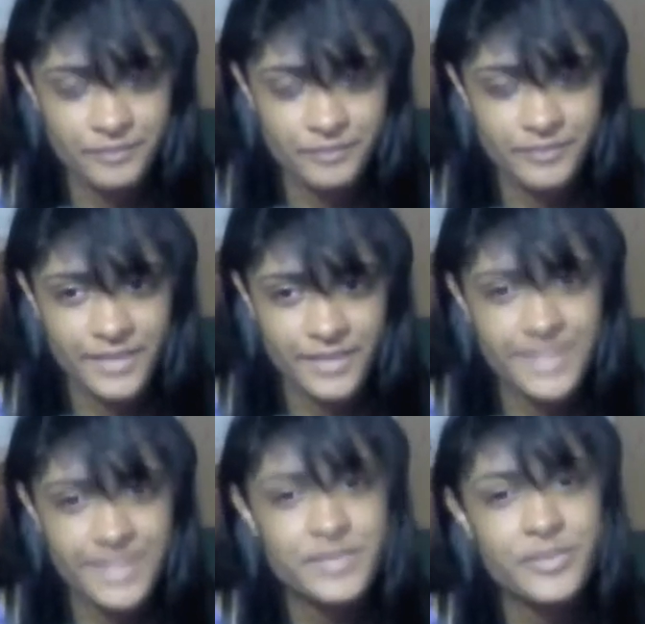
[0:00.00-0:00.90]
And his
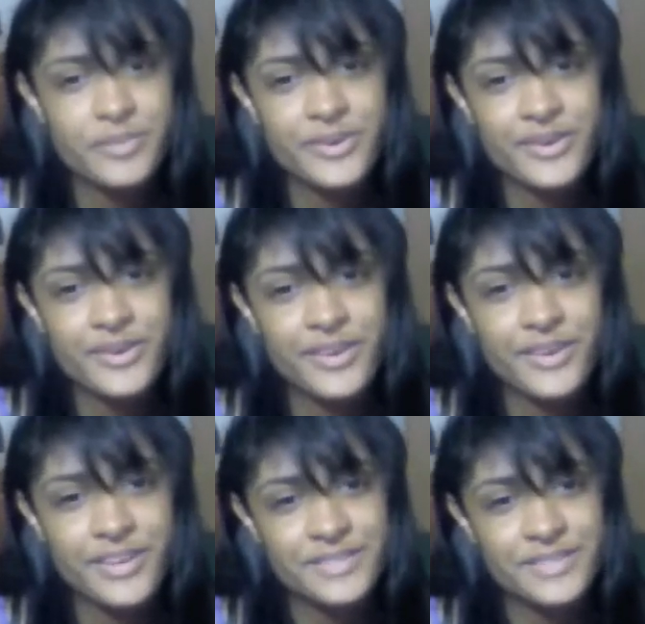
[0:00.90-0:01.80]
computer. And he always
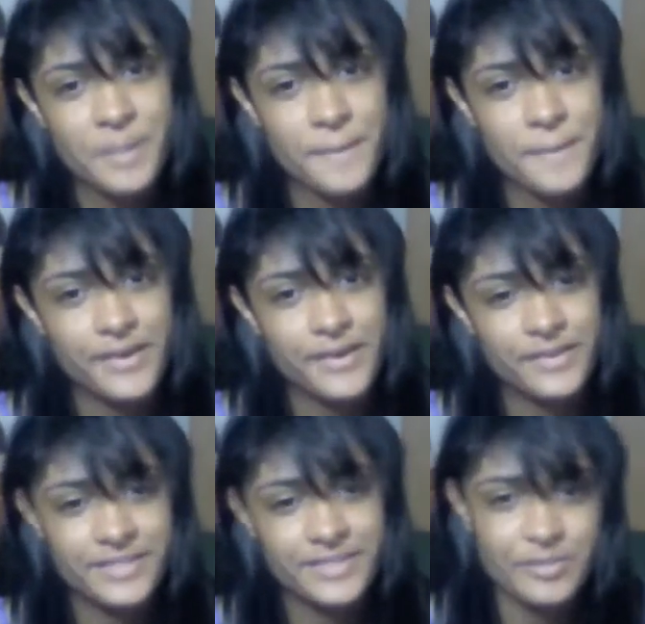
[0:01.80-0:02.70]
got mail on his
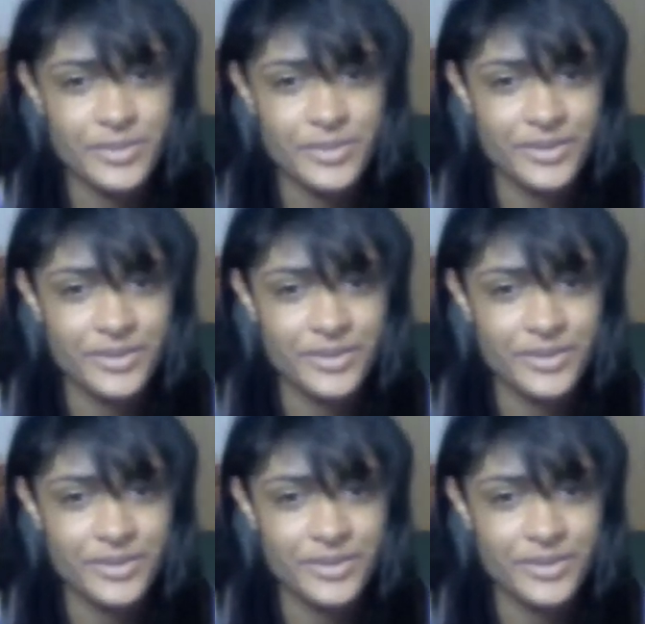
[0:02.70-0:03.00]
computer.